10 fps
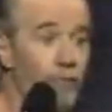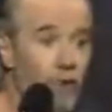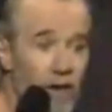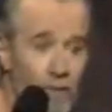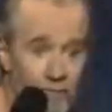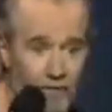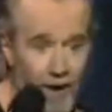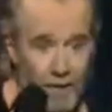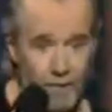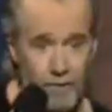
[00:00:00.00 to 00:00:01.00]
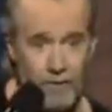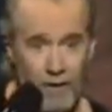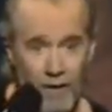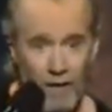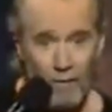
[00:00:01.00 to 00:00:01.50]
freedom fighters.
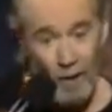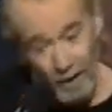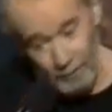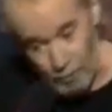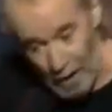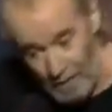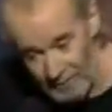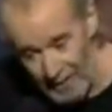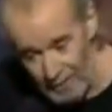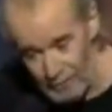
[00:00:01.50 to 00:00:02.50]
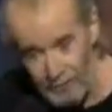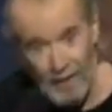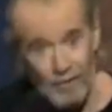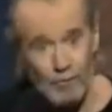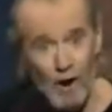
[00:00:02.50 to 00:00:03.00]
Well, if crime fighters
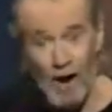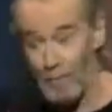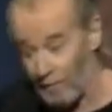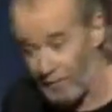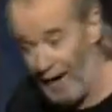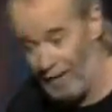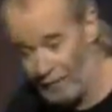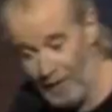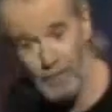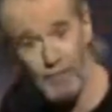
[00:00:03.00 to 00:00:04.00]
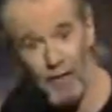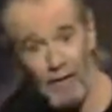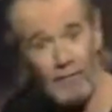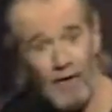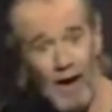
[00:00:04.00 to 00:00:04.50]
fight crime and firefighters
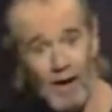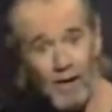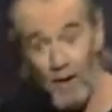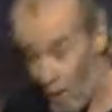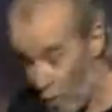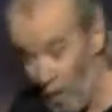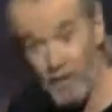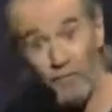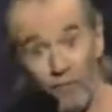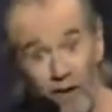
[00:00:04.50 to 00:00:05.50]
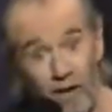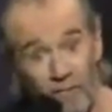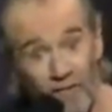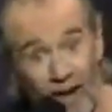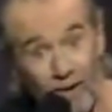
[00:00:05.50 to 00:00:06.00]
fight fire, what do
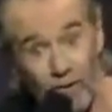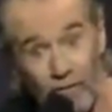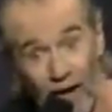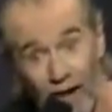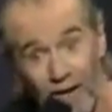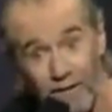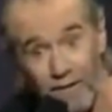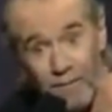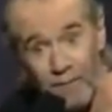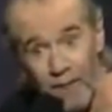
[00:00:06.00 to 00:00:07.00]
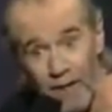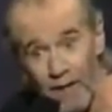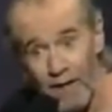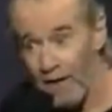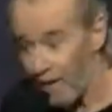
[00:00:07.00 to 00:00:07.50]
freedom fighters fight?
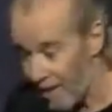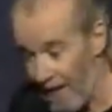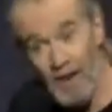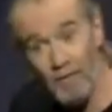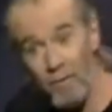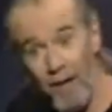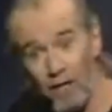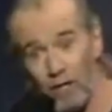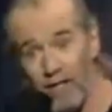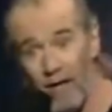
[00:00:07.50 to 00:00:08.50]
They never mention